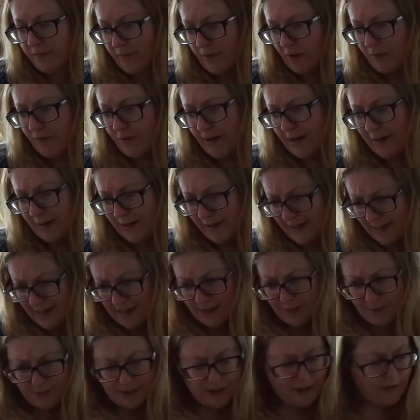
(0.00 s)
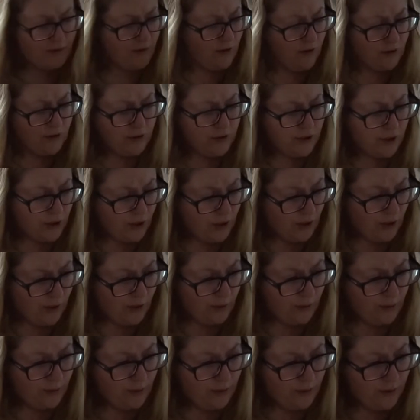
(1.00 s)
Right, now we are on
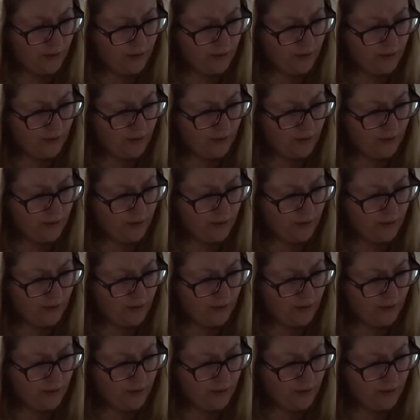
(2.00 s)
to